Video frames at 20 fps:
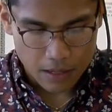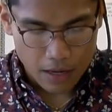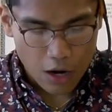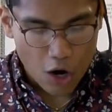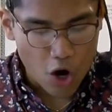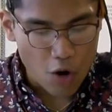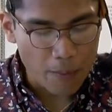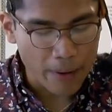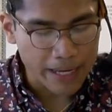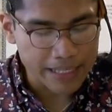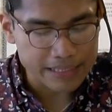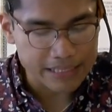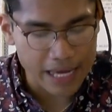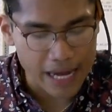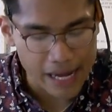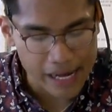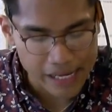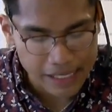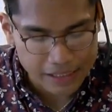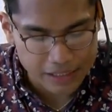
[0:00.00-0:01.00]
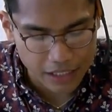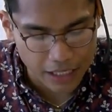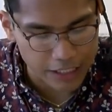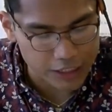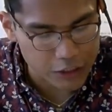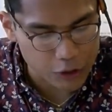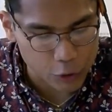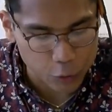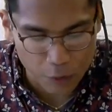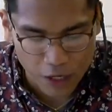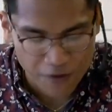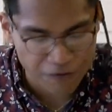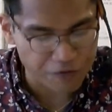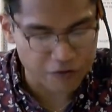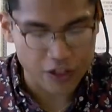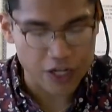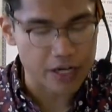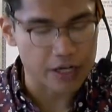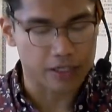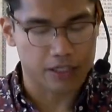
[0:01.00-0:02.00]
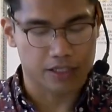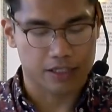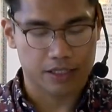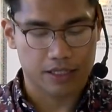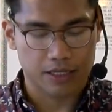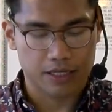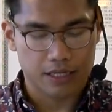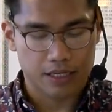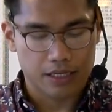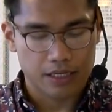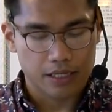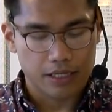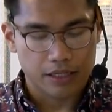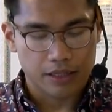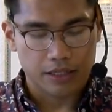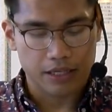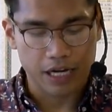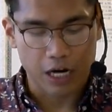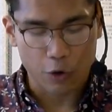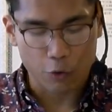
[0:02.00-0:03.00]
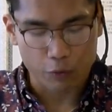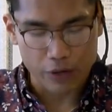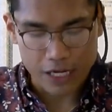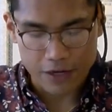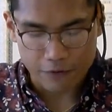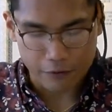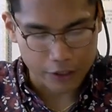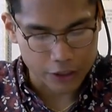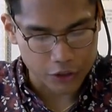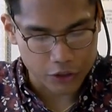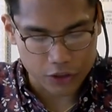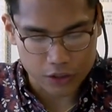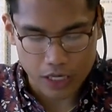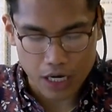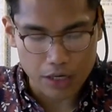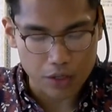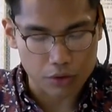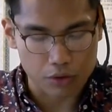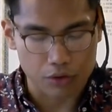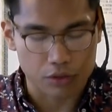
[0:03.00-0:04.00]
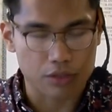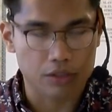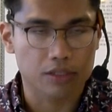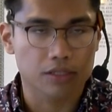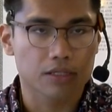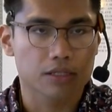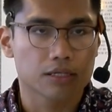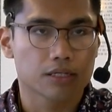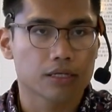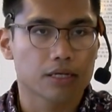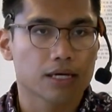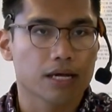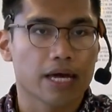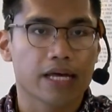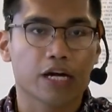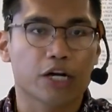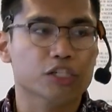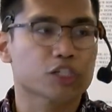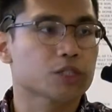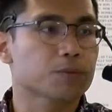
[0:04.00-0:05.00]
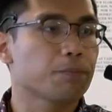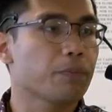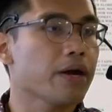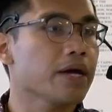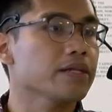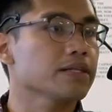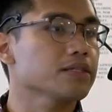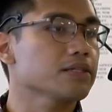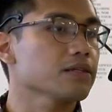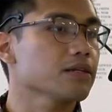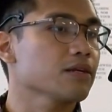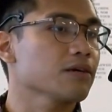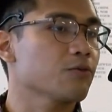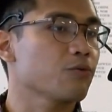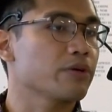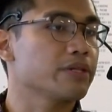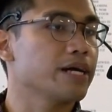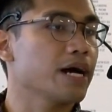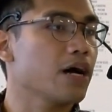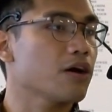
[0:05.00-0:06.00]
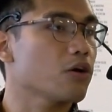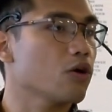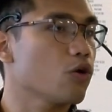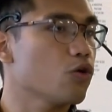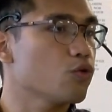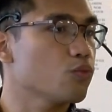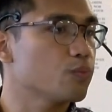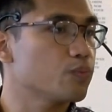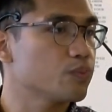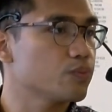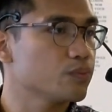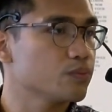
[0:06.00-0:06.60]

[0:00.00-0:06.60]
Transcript: Oh, my days are swifter than a weaver's shuttle and are spent without hope.